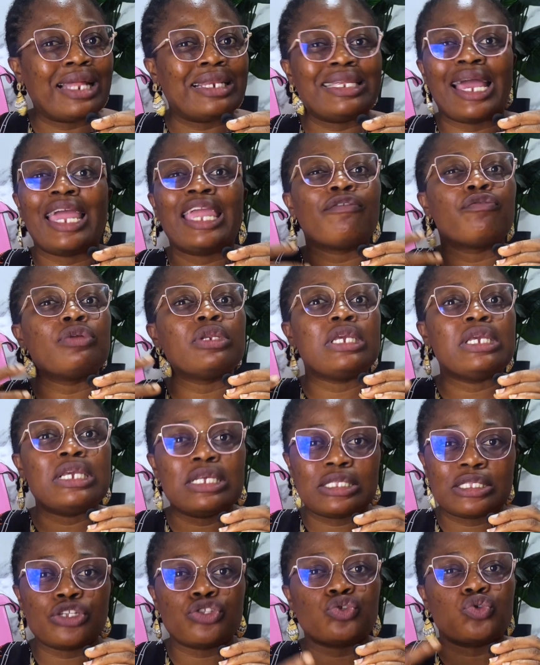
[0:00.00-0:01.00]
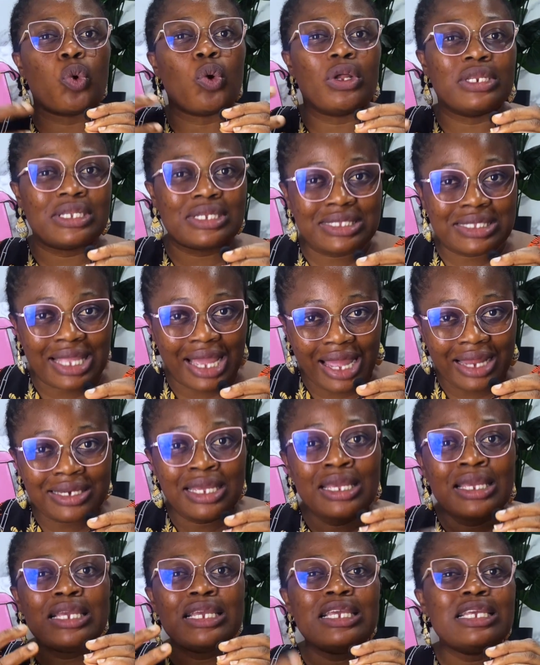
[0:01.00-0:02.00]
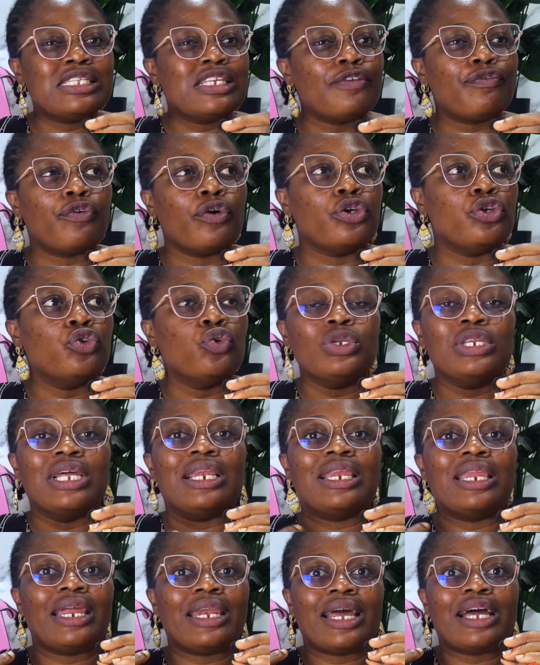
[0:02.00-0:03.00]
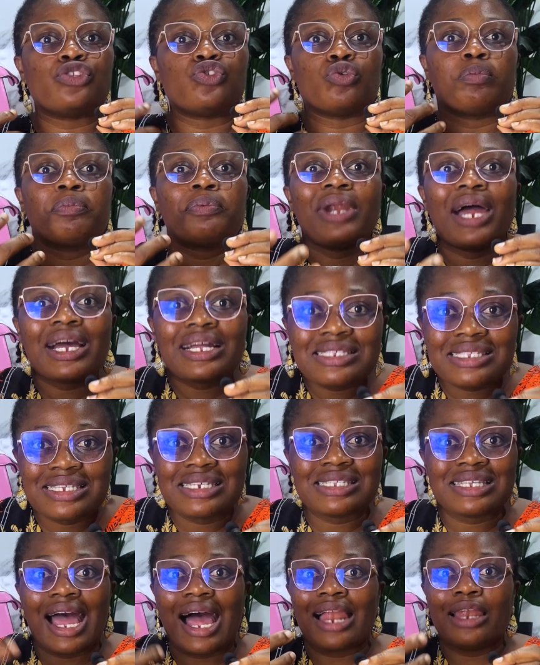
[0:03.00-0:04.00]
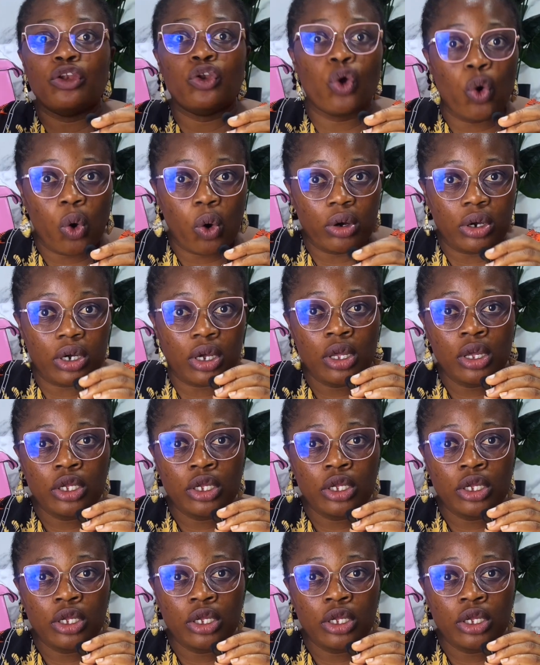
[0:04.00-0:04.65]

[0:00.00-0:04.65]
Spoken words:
They are even easy to understand, easy for you the learner to practice along.